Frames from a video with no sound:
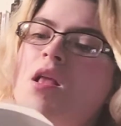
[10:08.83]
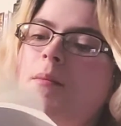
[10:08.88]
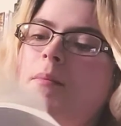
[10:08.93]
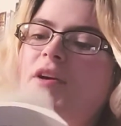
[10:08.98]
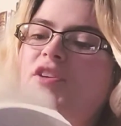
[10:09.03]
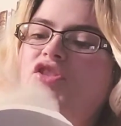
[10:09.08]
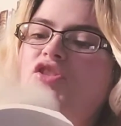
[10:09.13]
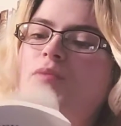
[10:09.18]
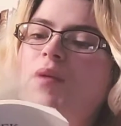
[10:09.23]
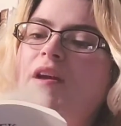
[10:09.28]

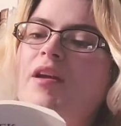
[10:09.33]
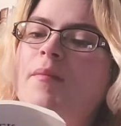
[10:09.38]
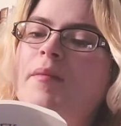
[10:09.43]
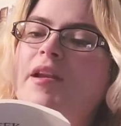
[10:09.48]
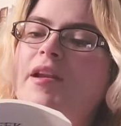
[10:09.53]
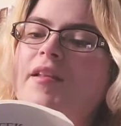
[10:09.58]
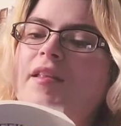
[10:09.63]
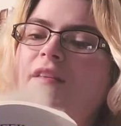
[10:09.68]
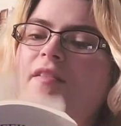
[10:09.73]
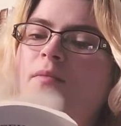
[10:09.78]
but she
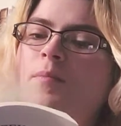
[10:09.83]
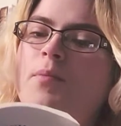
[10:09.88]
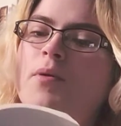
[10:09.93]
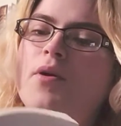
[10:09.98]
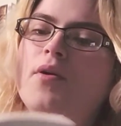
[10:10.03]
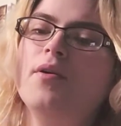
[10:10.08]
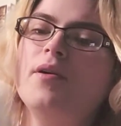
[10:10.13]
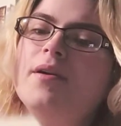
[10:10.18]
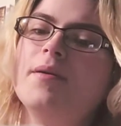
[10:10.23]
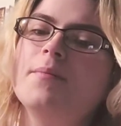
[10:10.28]
recommended this
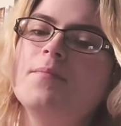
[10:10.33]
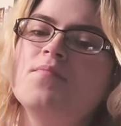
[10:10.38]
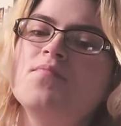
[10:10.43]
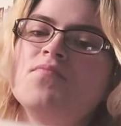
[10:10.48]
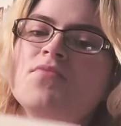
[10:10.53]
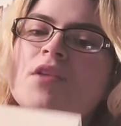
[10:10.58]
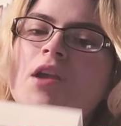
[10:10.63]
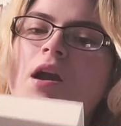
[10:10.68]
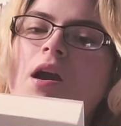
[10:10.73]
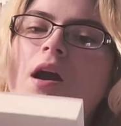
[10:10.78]
book,
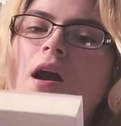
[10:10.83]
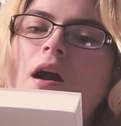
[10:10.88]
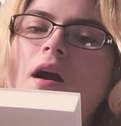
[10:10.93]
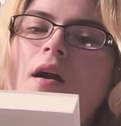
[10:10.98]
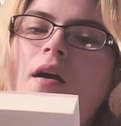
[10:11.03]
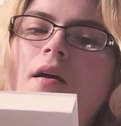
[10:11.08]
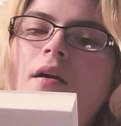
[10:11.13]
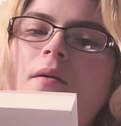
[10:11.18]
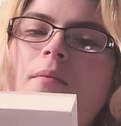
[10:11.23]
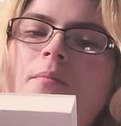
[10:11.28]

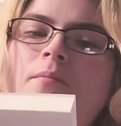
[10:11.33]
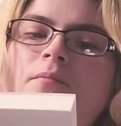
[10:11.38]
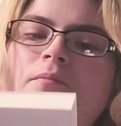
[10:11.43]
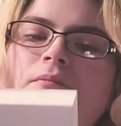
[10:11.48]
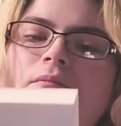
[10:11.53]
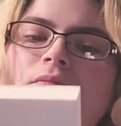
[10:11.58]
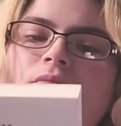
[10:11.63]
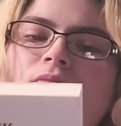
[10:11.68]
um,